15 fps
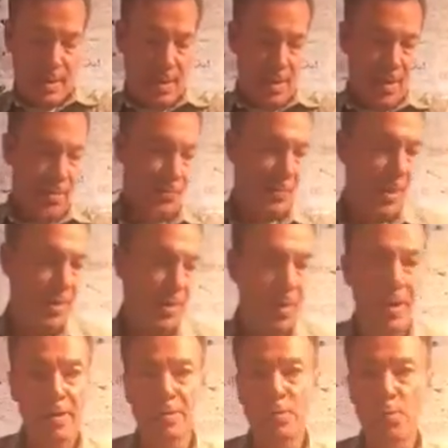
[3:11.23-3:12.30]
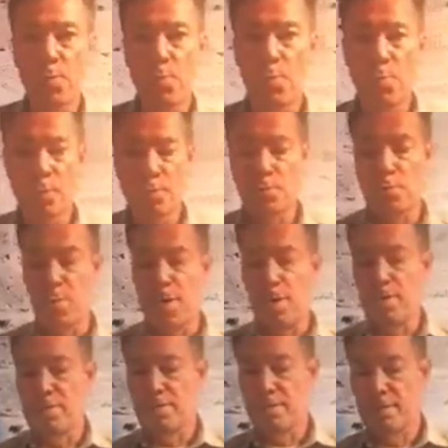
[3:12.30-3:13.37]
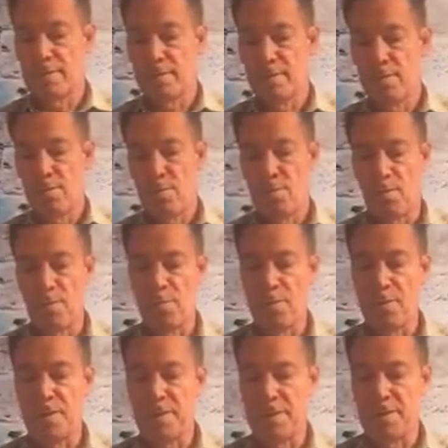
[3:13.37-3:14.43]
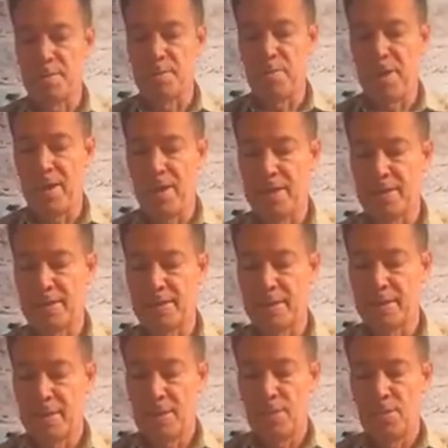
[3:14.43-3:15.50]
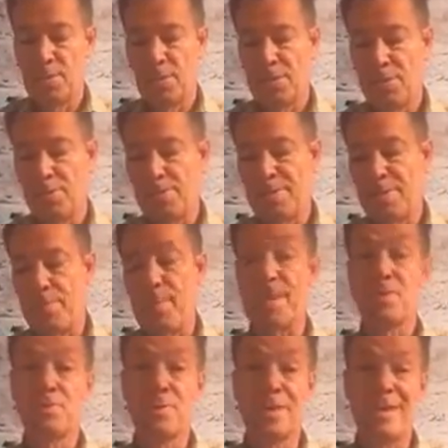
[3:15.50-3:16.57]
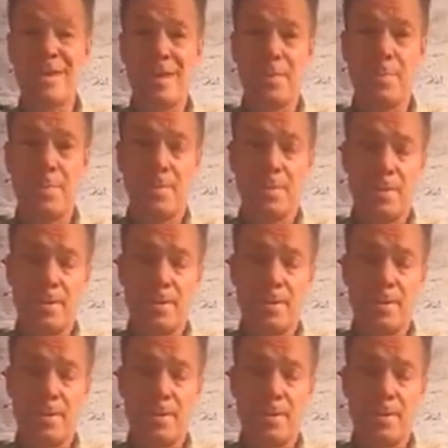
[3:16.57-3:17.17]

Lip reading: I find the ice scoop works well for filling these bags. You can use a measuring cup,